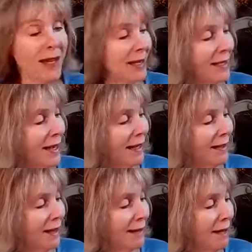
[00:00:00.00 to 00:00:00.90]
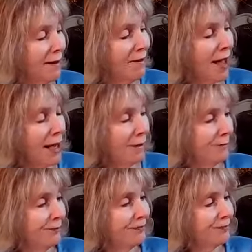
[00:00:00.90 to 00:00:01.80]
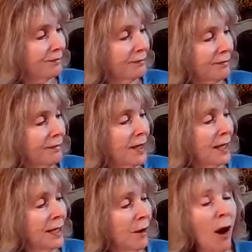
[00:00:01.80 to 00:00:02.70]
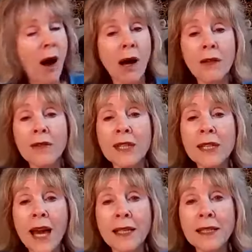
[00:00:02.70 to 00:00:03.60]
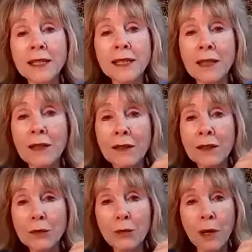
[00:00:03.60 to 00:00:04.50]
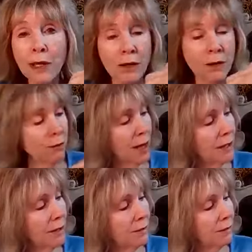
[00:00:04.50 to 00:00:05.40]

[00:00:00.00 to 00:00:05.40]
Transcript: And I love that. Now, on the 19th and 20th, right